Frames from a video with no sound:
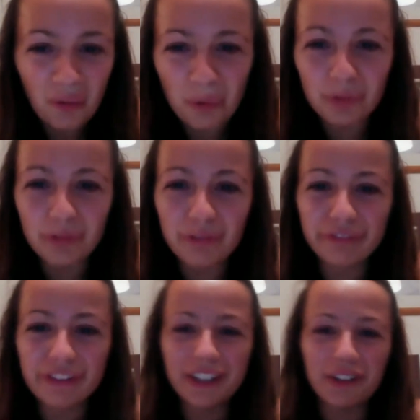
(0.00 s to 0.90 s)
well,
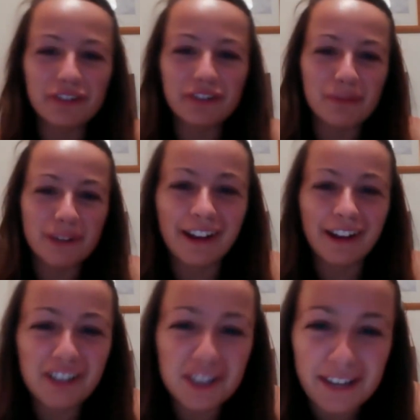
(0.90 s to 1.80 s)
thank you, Abram. And I
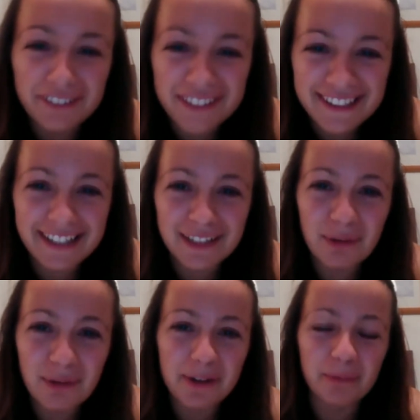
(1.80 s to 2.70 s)
just have to say as
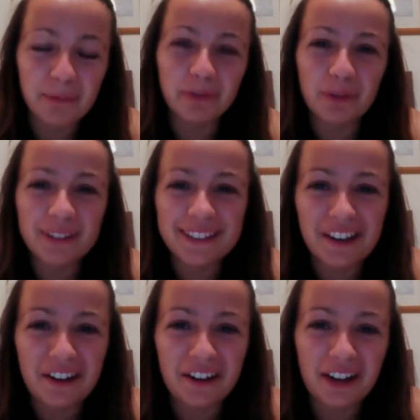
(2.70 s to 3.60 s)
well before we
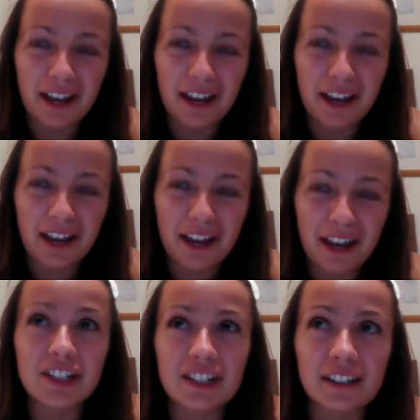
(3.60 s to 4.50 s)
start, and
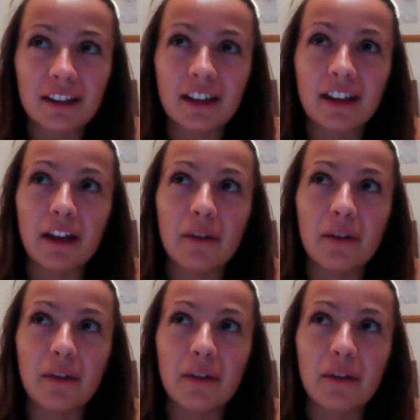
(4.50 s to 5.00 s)
this is actually